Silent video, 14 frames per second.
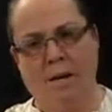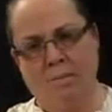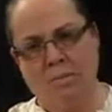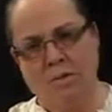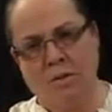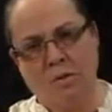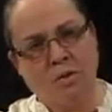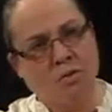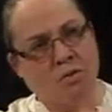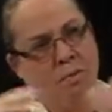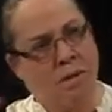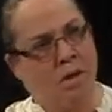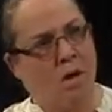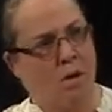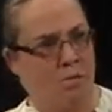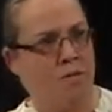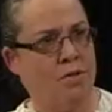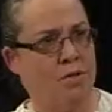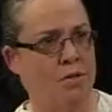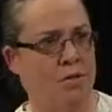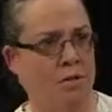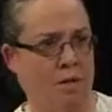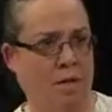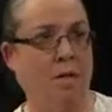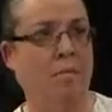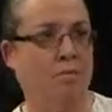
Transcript: So we talk about homelessness in a